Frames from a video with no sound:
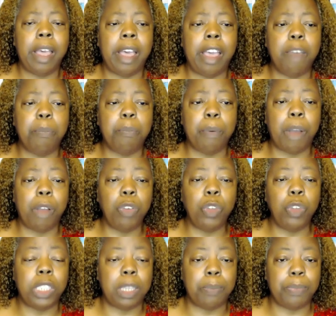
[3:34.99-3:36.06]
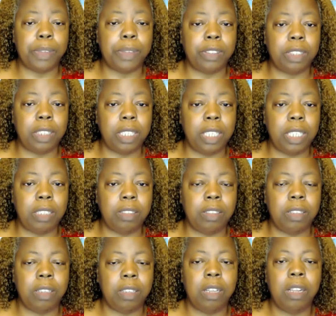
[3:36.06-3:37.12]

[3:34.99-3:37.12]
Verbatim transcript: I've brought you something to eat.